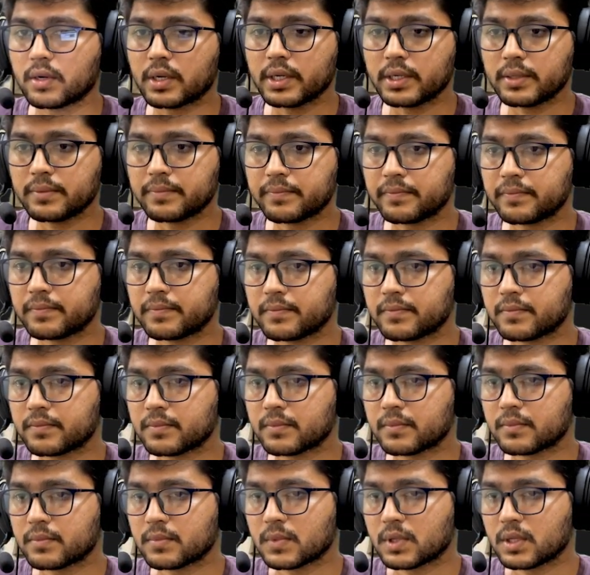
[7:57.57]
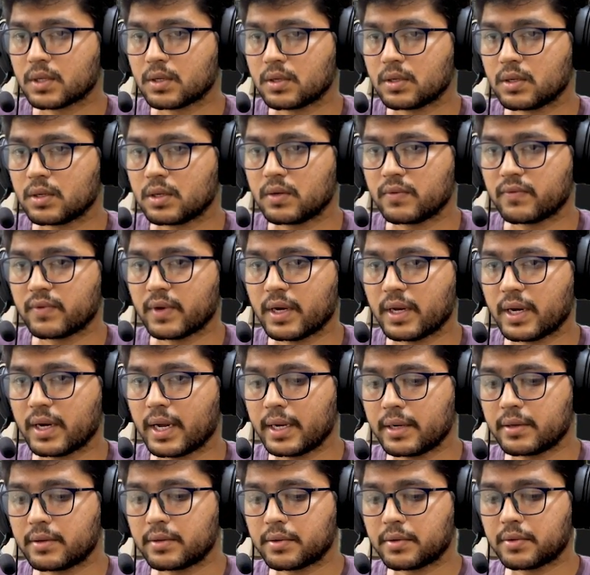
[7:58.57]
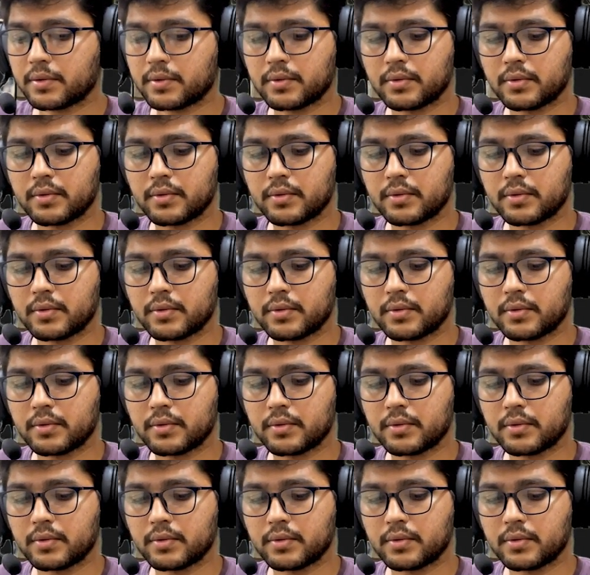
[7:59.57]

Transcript: Okay, if I write